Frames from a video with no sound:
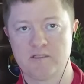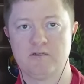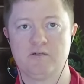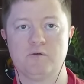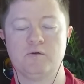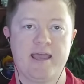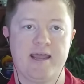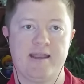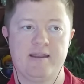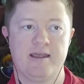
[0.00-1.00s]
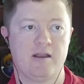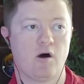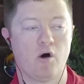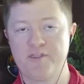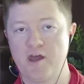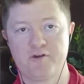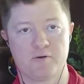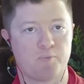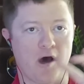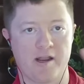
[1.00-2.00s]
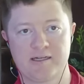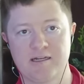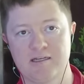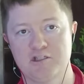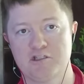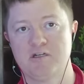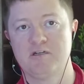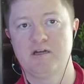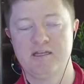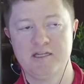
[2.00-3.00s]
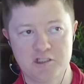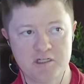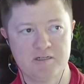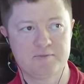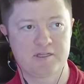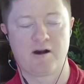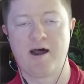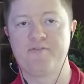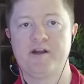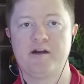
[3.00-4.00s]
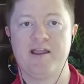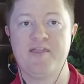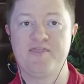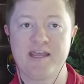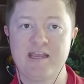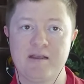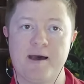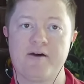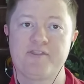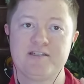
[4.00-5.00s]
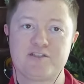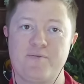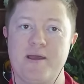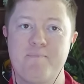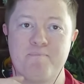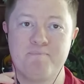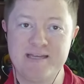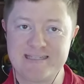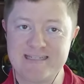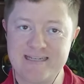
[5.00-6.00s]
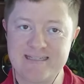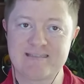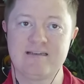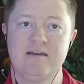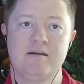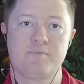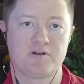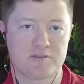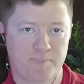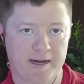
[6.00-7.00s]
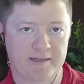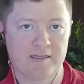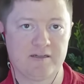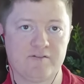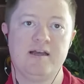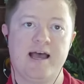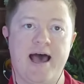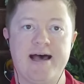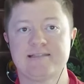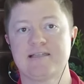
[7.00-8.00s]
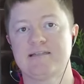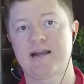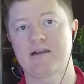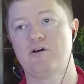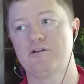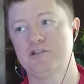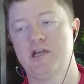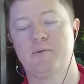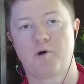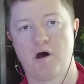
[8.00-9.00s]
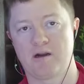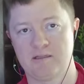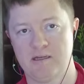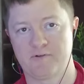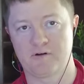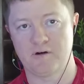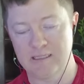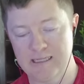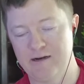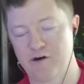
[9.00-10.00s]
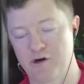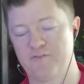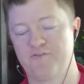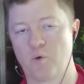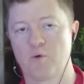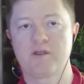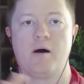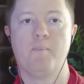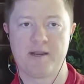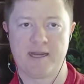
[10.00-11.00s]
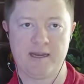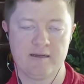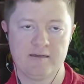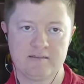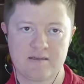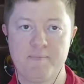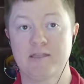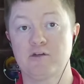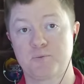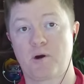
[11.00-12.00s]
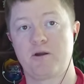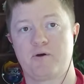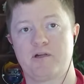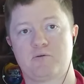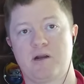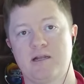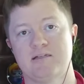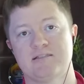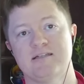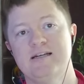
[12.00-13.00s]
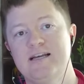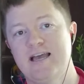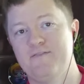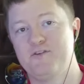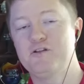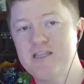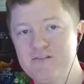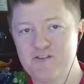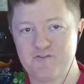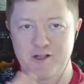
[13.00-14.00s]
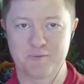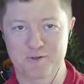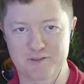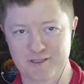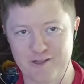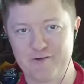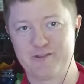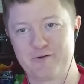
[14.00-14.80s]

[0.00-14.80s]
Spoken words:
to do, and all the other product initiatives that are out there, and thinking about this from a business perspective as the technology and product leader for the company to make those priorities, right? Because if you leave developers alone in the